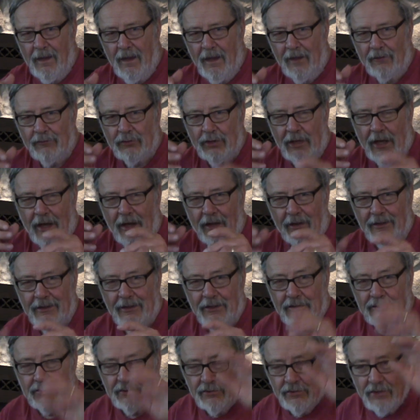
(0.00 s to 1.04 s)
until
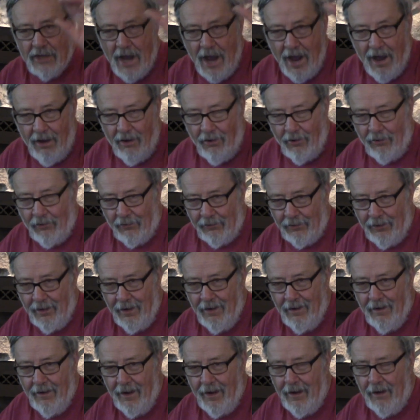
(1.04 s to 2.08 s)
he's down
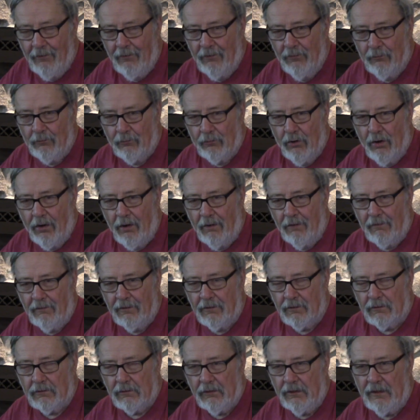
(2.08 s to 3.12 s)
and roared
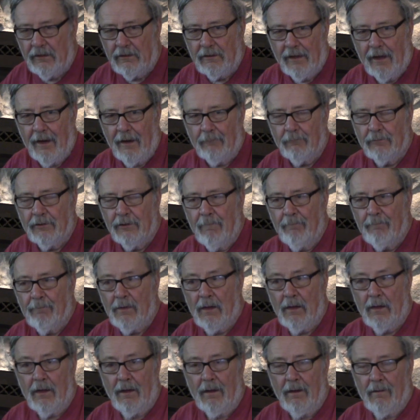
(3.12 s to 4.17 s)
three times,
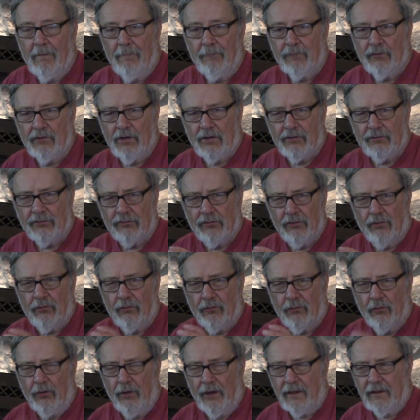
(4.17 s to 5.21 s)
just so
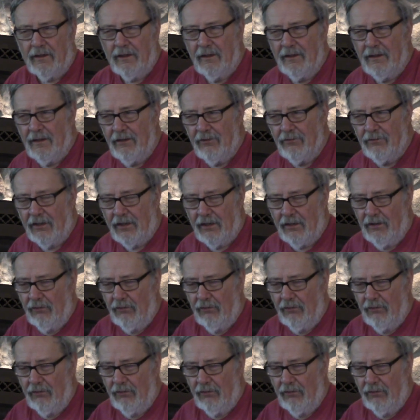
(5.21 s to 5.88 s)
quick and easy.